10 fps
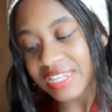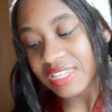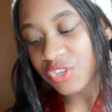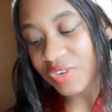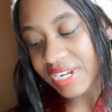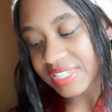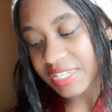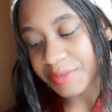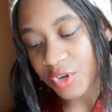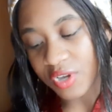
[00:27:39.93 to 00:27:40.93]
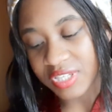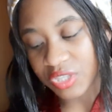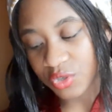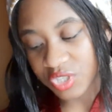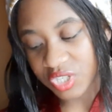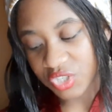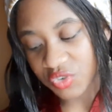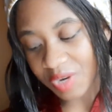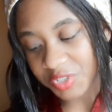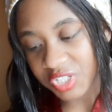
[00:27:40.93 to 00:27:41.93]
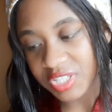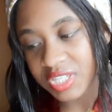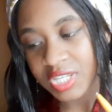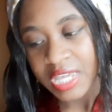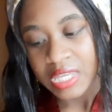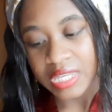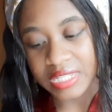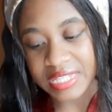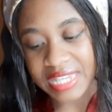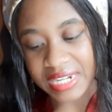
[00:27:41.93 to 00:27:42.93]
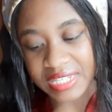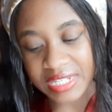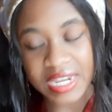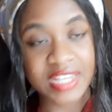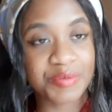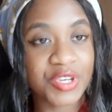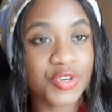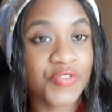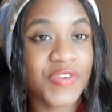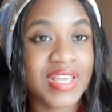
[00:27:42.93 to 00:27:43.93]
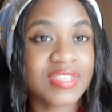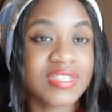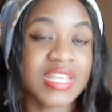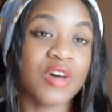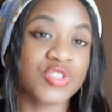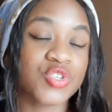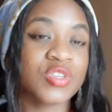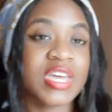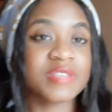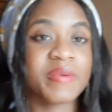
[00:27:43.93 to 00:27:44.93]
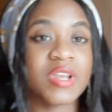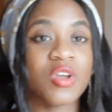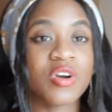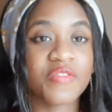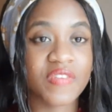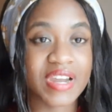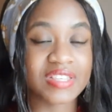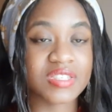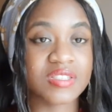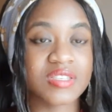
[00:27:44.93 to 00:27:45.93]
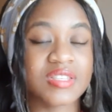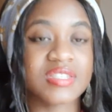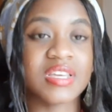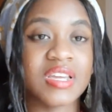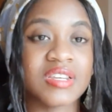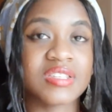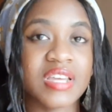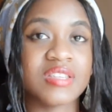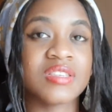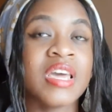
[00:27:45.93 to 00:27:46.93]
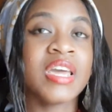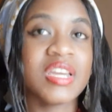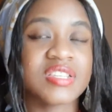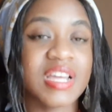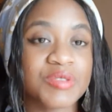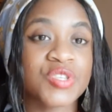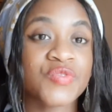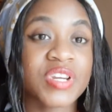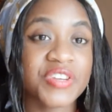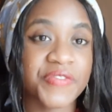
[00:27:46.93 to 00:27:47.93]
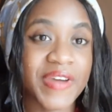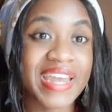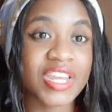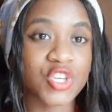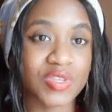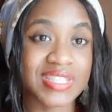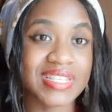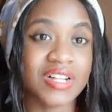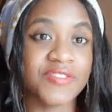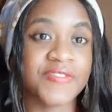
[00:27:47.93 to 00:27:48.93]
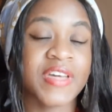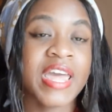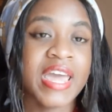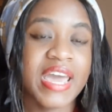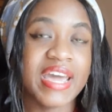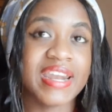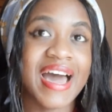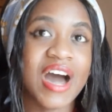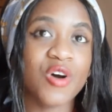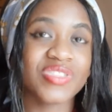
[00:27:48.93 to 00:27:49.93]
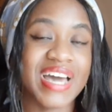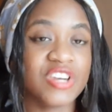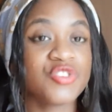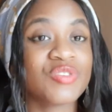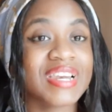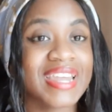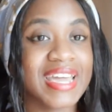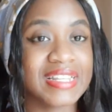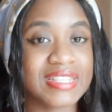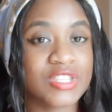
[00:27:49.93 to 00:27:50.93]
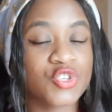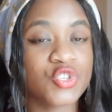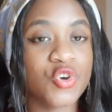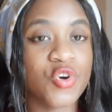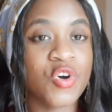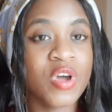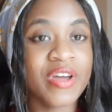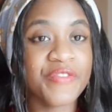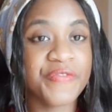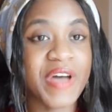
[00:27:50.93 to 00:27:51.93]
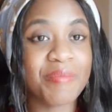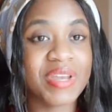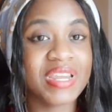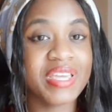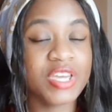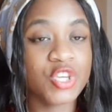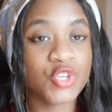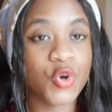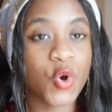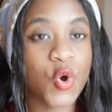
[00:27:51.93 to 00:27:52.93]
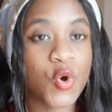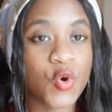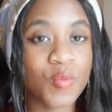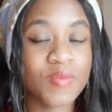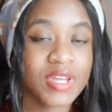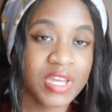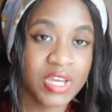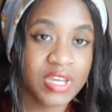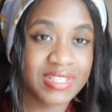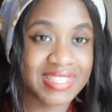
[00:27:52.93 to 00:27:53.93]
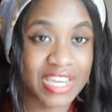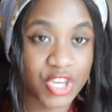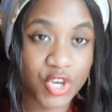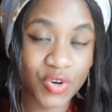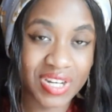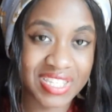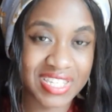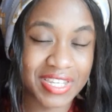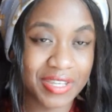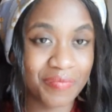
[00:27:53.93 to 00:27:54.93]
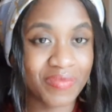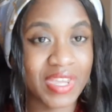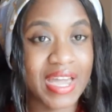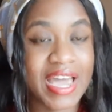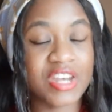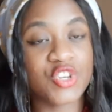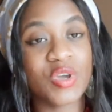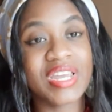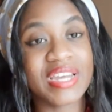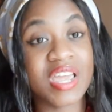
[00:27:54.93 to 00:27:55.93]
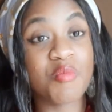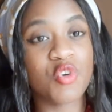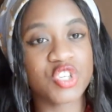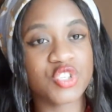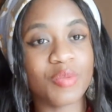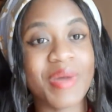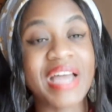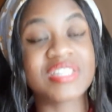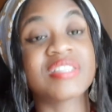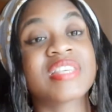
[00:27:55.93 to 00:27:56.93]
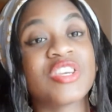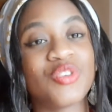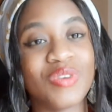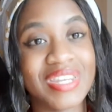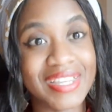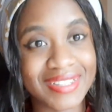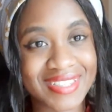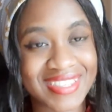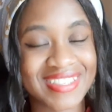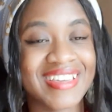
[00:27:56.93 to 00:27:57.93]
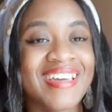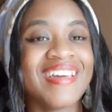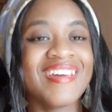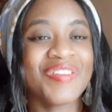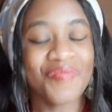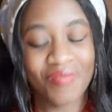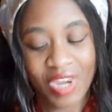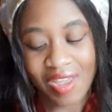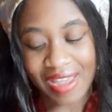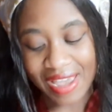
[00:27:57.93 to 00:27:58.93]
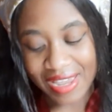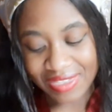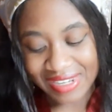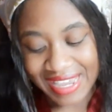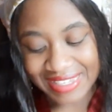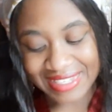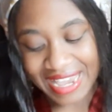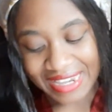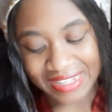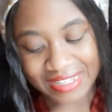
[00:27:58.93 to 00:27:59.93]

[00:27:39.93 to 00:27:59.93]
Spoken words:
Uranus has been causing those disruptions, and Saturn has been in your first house. So there's been a lot of lessons in terms of redefining yourself and how that relates to your family, your home, security, and your inner emotional patterns and your needs. And the next sign